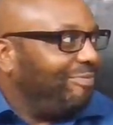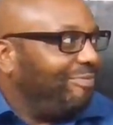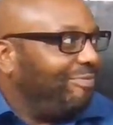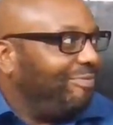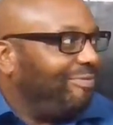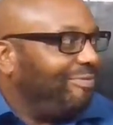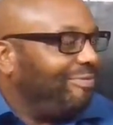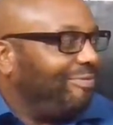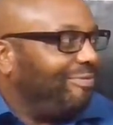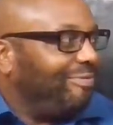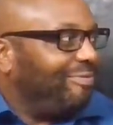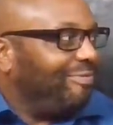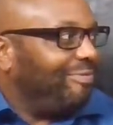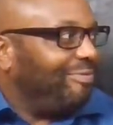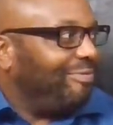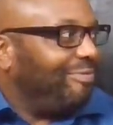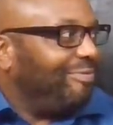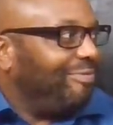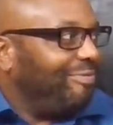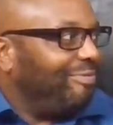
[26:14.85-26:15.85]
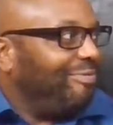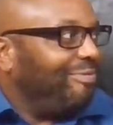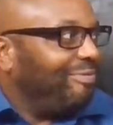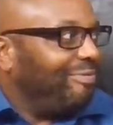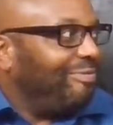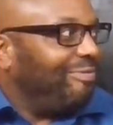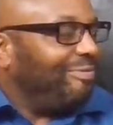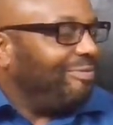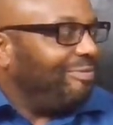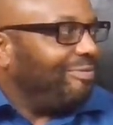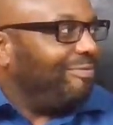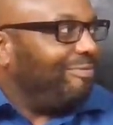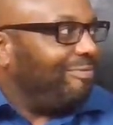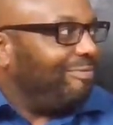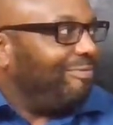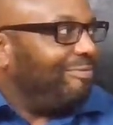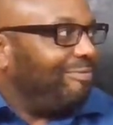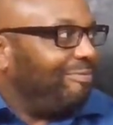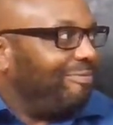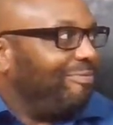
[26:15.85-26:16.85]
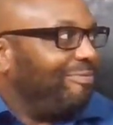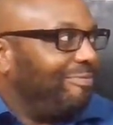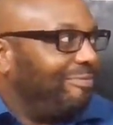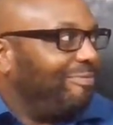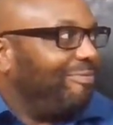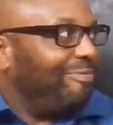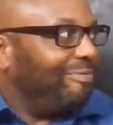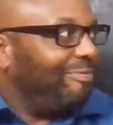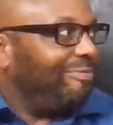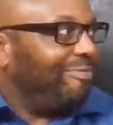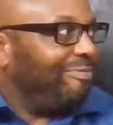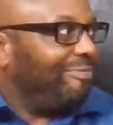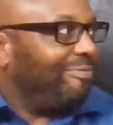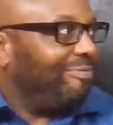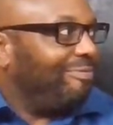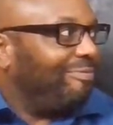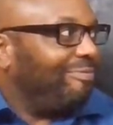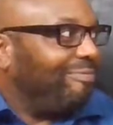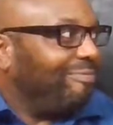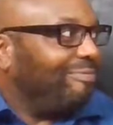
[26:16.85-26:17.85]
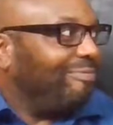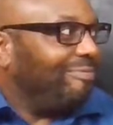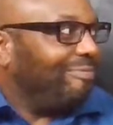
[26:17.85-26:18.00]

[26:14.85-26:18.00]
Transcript: No words are spoken by the person on screen.